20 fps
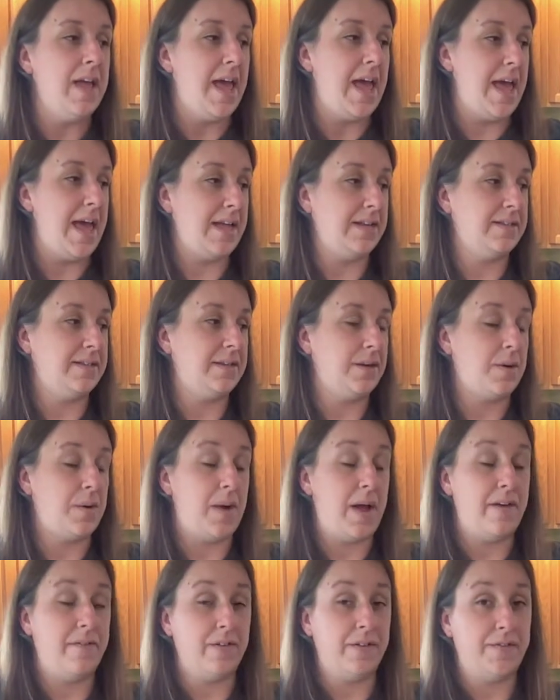And so
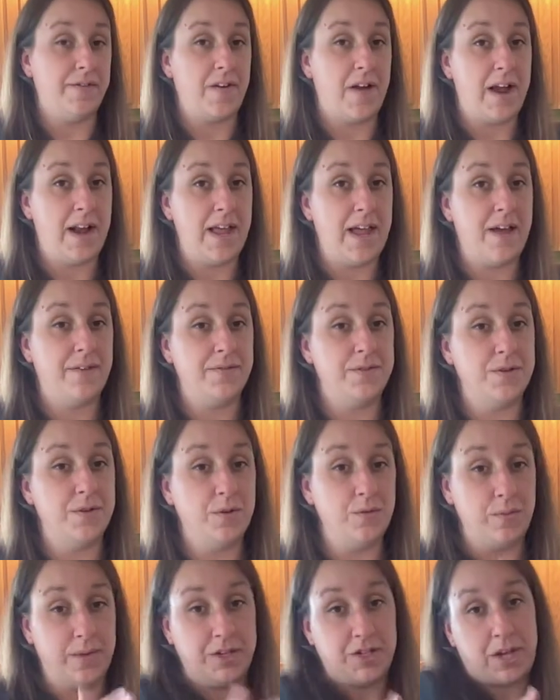every Friday
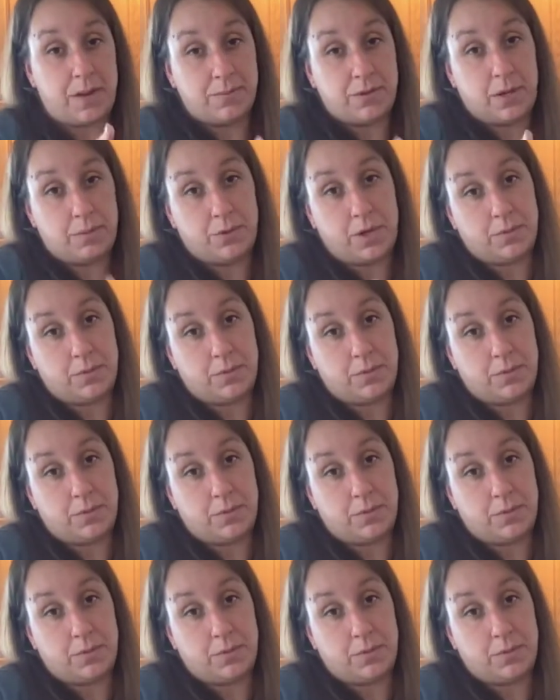afternoon we chop, chop,